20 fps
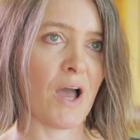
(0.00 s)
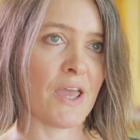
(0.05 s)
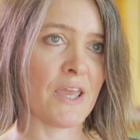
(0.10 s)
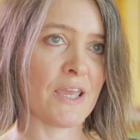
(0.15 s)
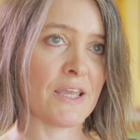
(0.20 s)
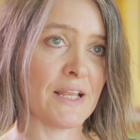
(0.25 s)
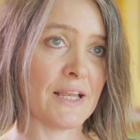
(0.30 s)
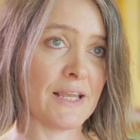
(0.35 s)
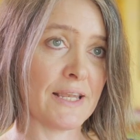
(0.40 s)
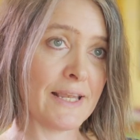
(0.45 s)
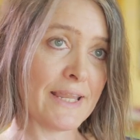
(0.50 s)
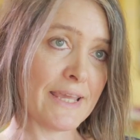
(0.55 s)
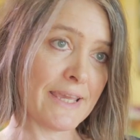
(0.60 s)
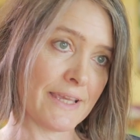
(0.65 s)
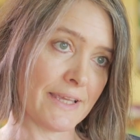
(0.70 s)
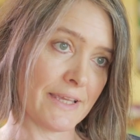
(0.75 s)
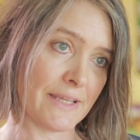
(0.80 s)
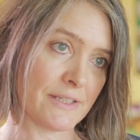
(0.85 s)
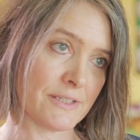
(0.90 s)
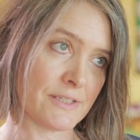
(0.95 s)
I
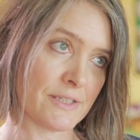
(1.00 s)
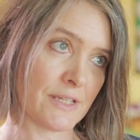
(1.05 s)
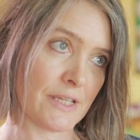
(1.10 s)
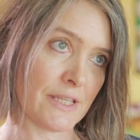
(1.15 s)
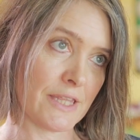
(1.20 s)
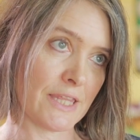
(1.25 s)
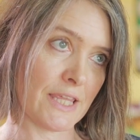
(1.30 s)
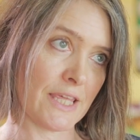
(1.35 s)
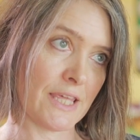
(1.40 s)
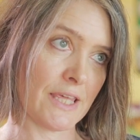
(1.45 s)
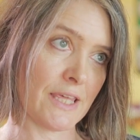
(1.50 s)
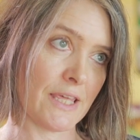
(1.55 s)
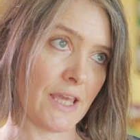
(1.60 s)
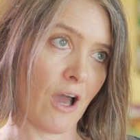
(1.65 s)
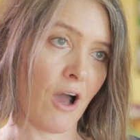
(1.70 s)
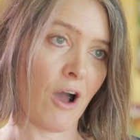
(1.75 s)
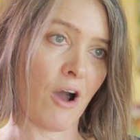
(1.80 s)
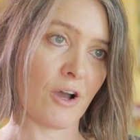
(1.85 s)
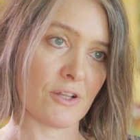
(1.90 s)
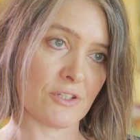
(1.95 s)
lead
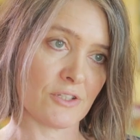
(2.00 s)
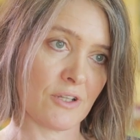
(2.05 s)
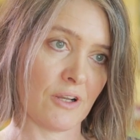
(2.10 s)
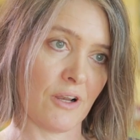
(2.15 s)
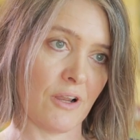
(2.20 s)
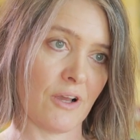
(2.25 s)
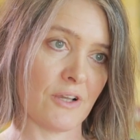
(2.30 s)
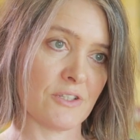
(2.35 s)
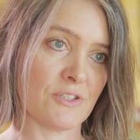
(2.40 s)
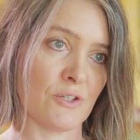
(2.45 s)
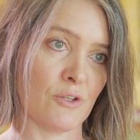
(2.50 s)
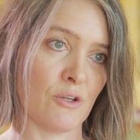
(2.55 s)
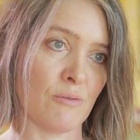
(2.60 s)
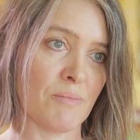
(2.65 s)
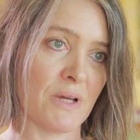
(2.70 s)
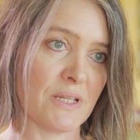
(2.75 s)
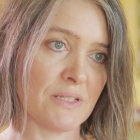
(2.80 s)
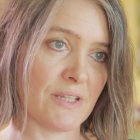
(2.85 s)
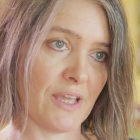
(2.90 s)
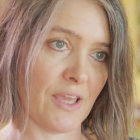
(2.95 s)
the art class on a
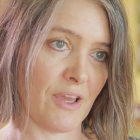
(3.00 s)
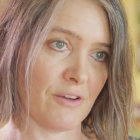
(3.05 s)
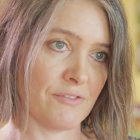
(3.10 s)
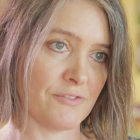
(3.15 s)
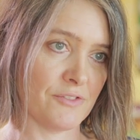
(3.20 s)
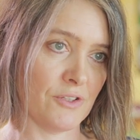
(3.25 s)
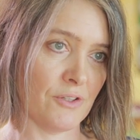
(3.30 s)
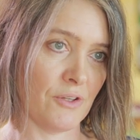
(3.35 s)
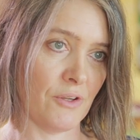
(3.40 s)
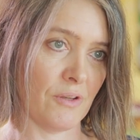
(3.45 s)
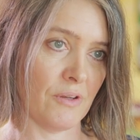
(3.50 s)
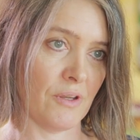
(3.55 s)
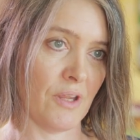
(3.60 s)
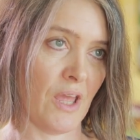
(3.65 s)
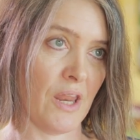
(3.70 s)
Monday afternoon,